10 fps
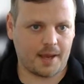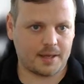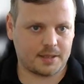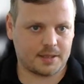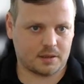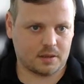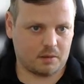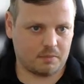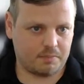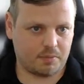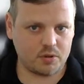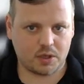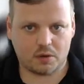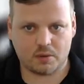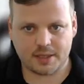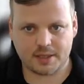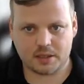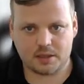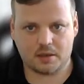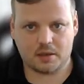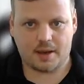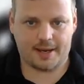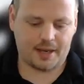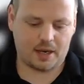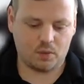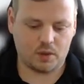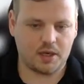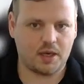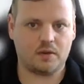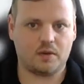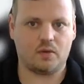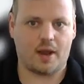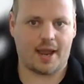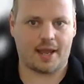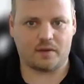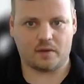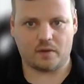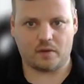It's a post request, and then we need to add